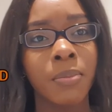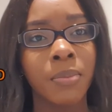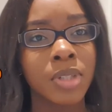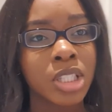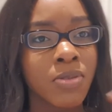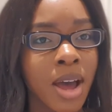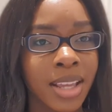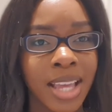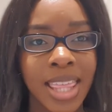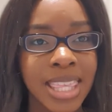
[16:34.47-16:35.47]

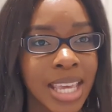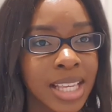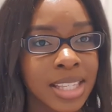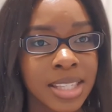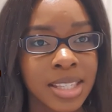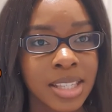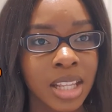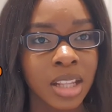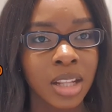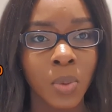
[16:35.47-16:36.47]
surrounding ethics
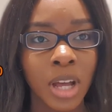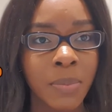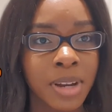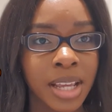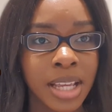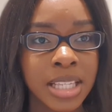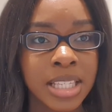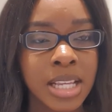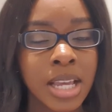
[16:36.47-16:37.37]
in the workplace.